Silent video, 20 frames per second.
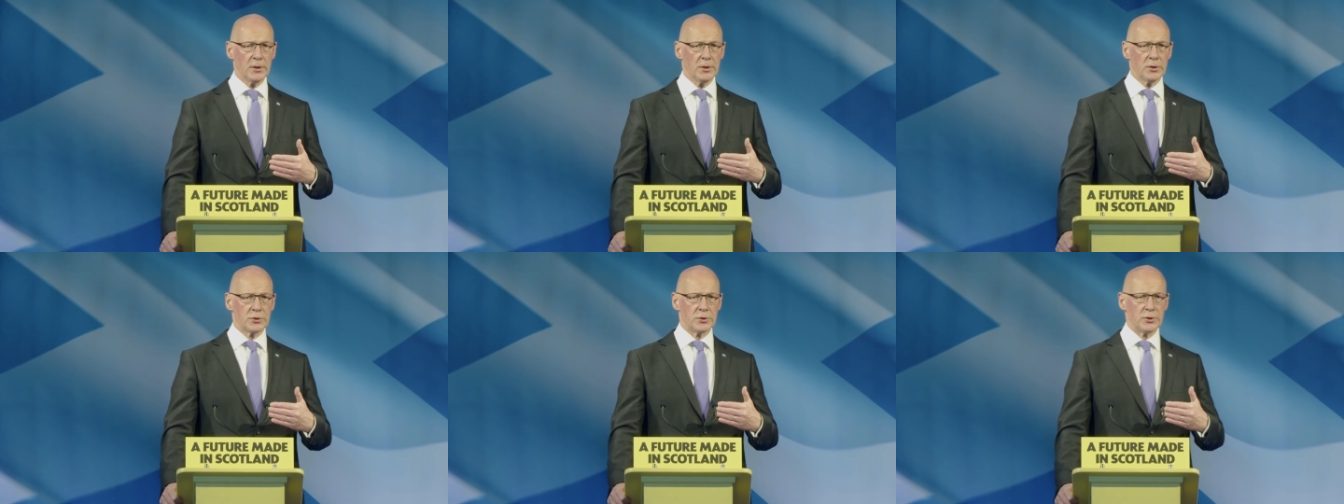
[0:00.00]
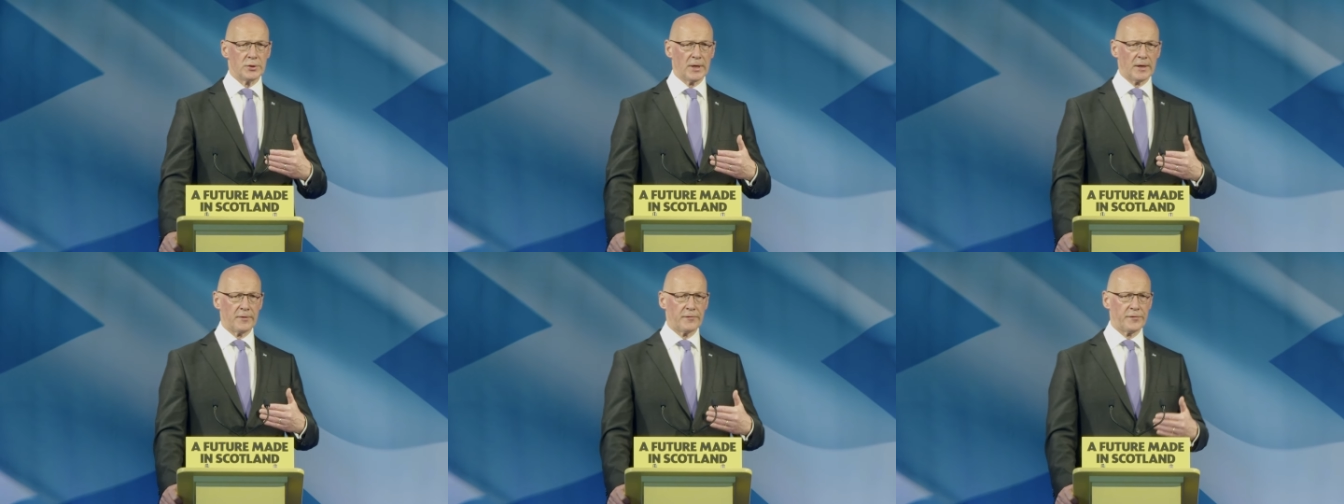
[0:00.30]

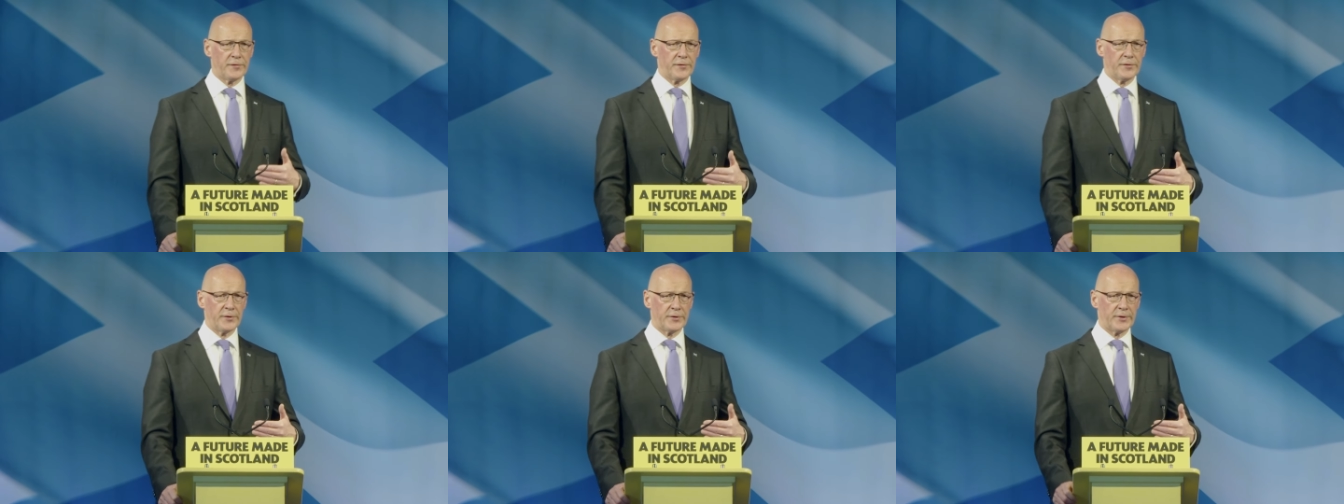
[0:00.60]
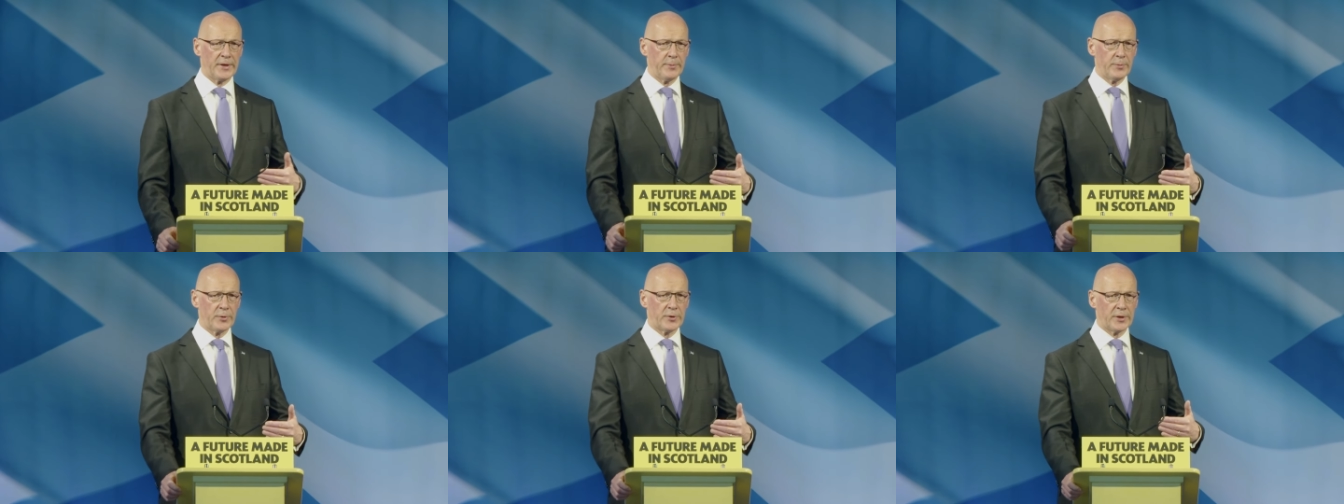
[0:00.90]
should have their
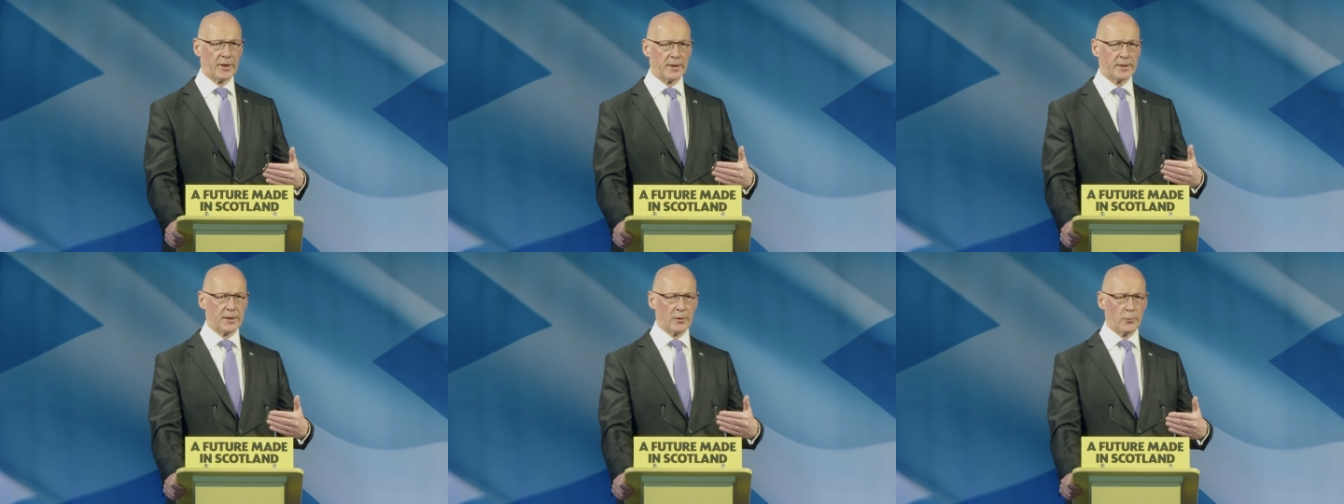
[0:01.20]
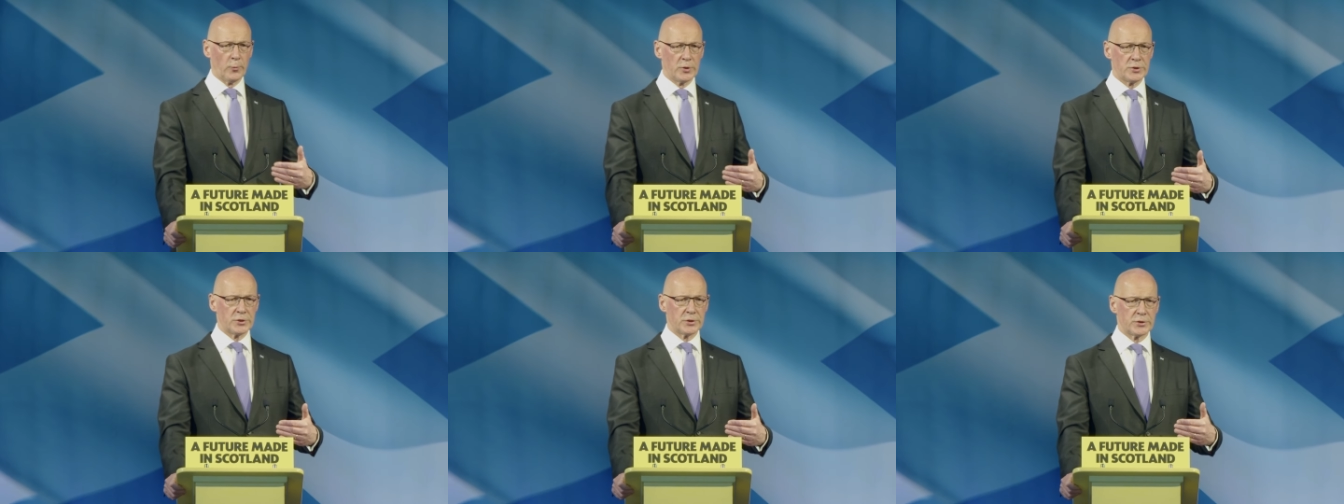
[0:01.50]
democratic
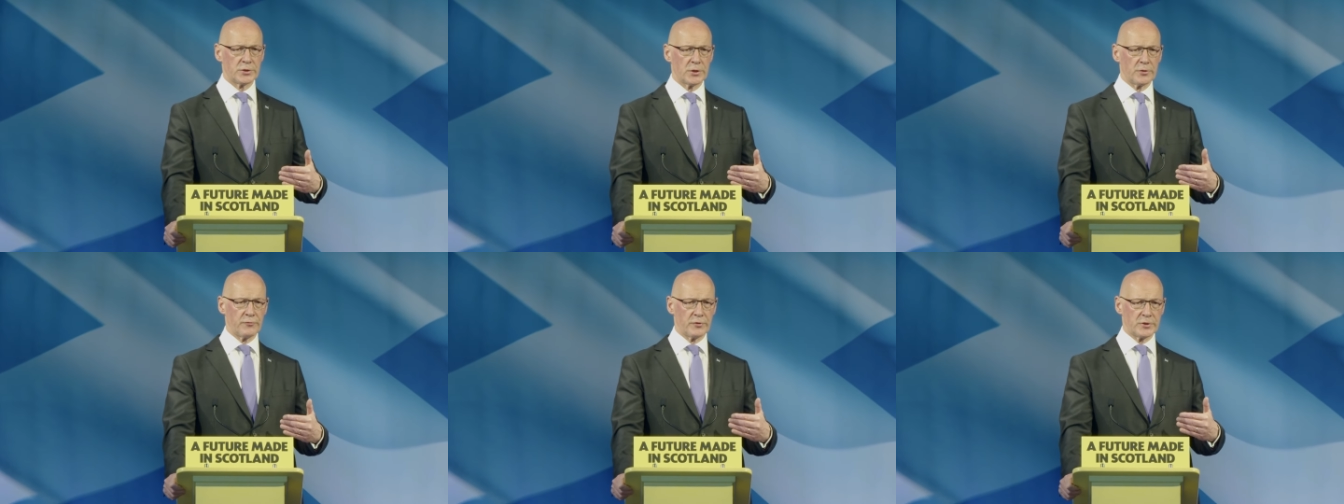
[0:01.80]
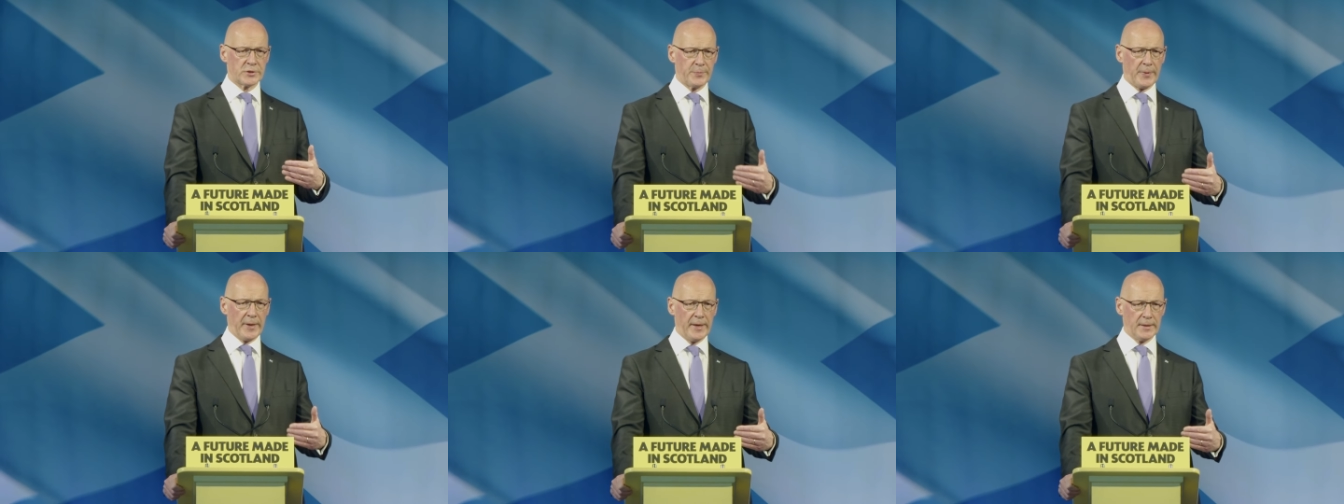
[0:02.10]
wishes
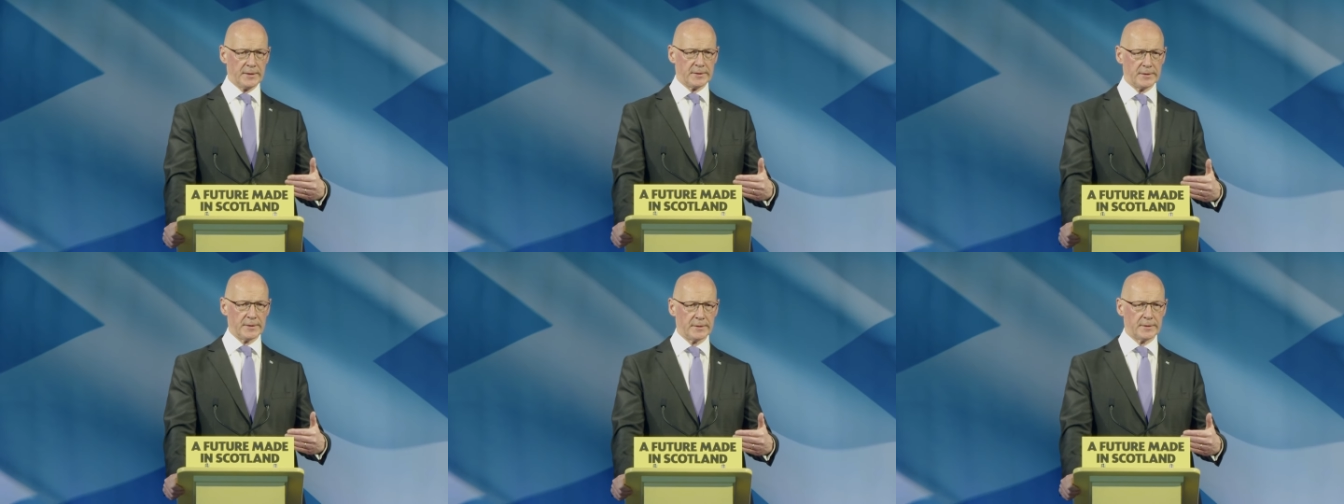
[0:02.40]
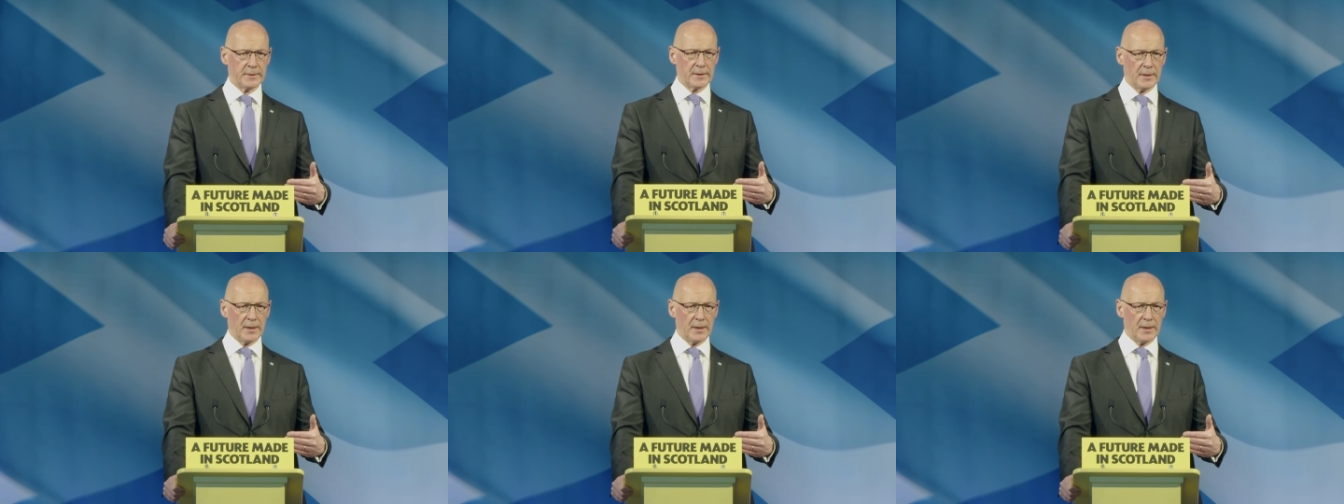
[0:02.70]
respected.